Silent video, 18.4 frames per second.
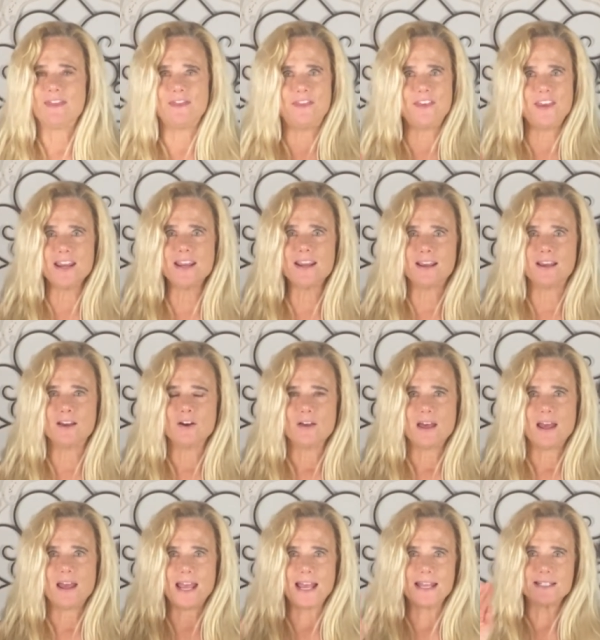thick
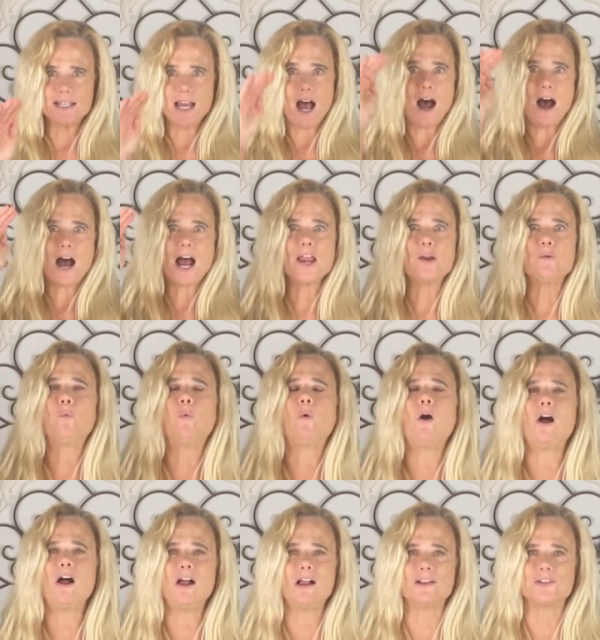and high
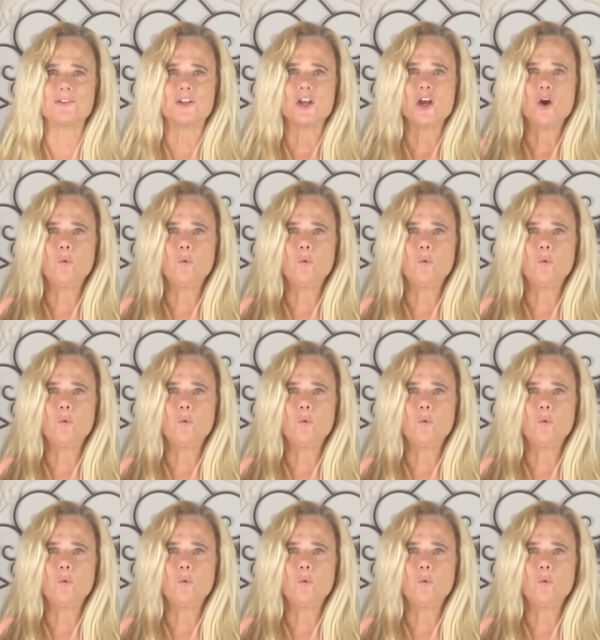walls